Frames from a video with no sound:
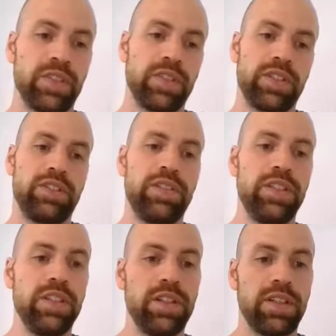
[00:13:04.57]
You can
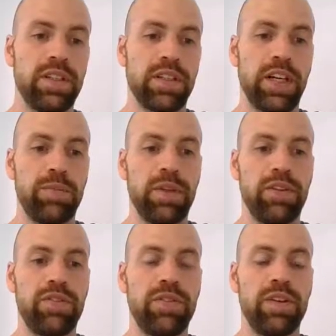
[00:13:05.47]
see a couple
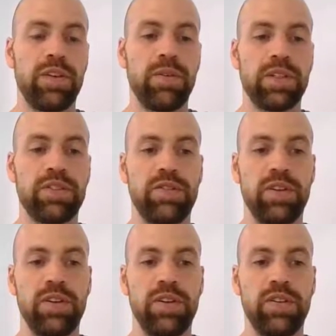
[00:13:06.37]
of ones
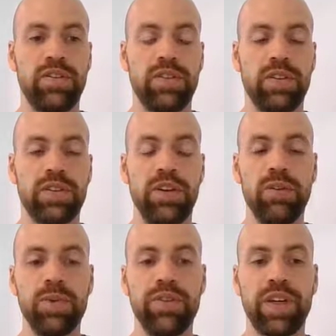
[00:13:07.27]
for
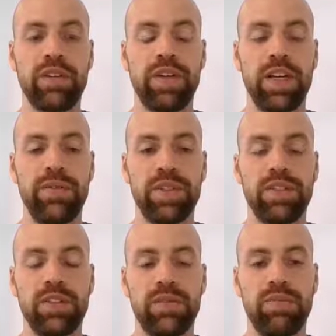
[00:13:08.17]
slow-moving
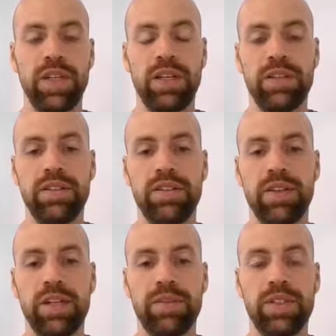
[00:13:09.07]
environments, so pallet
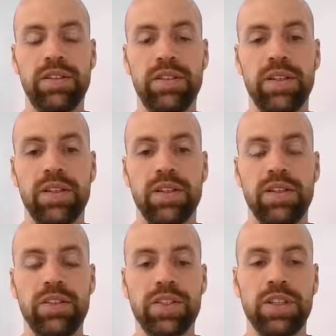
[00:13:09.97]
environments
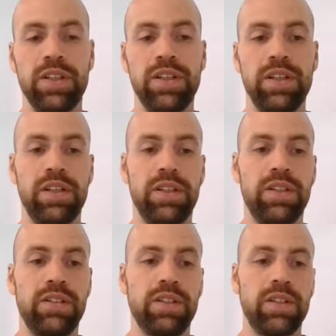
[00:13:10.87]
usually,
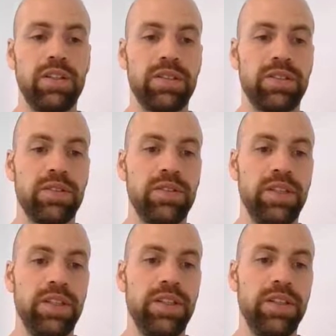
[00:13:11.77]
and you can also
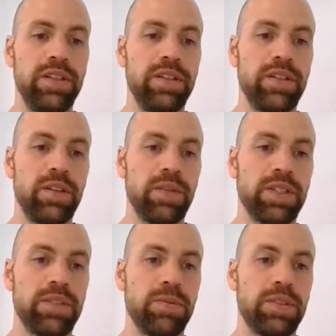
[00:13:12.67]
see here the
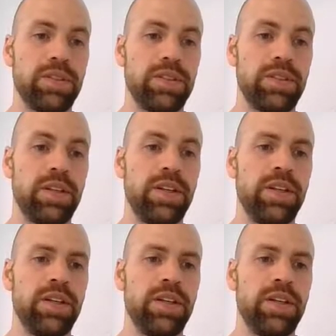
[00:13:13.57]
ones with this